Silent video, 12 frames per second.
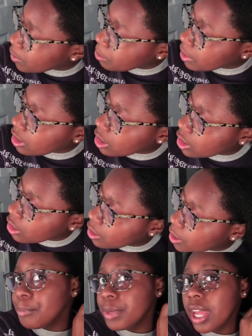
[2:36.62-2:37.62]
pin in there.
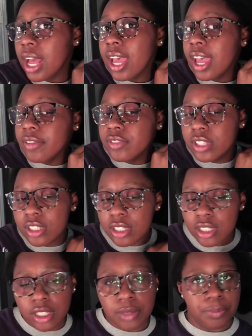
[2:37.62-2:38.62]
But I have
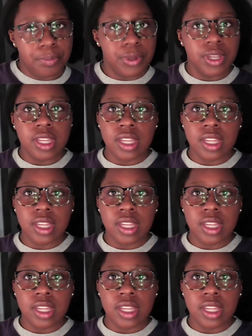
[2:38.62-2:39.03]
to put